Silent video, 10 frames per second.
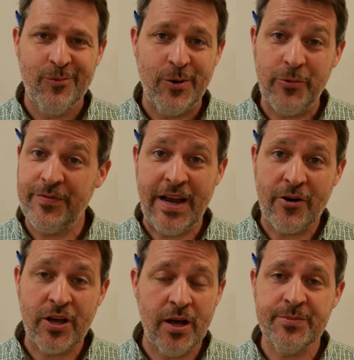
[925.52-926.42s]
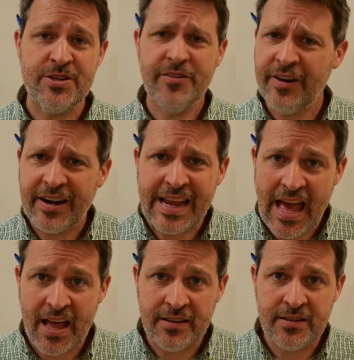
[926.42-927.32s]
But we've now come to the very
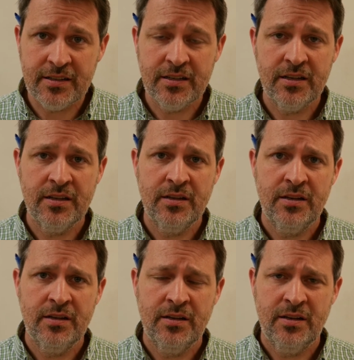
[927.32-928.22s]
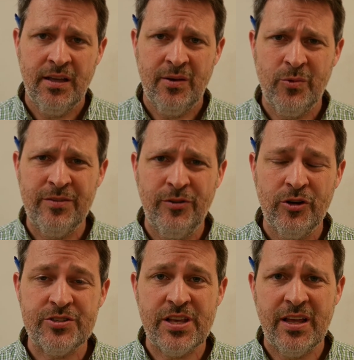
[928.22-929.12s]
end, and we've
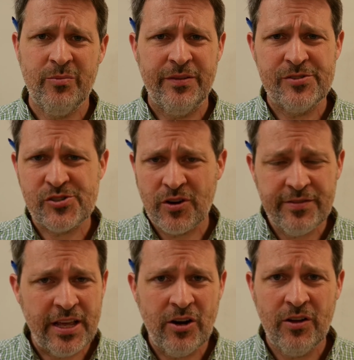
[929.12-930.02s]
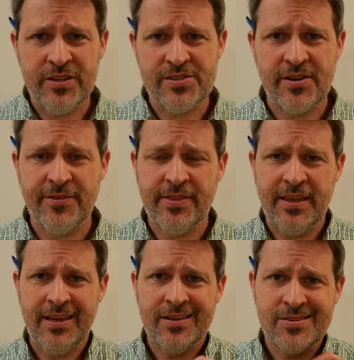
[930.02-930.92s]
looked at, we've surveyed all these different
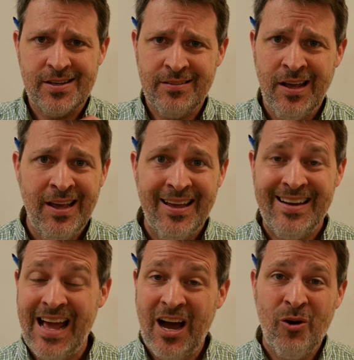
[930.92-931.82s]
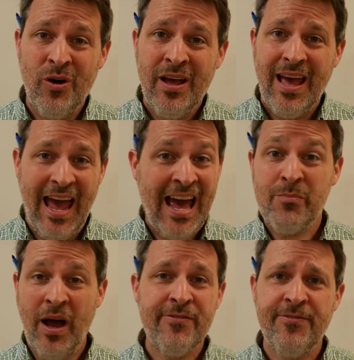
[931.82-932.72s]
things, and now
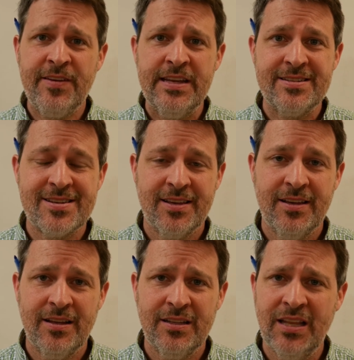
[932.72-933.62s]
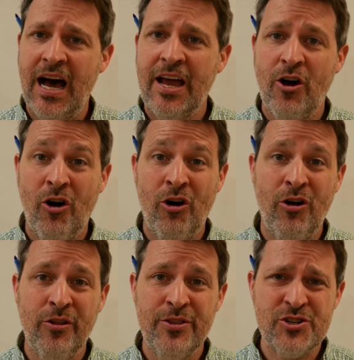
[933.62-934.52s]
at my feet lie all the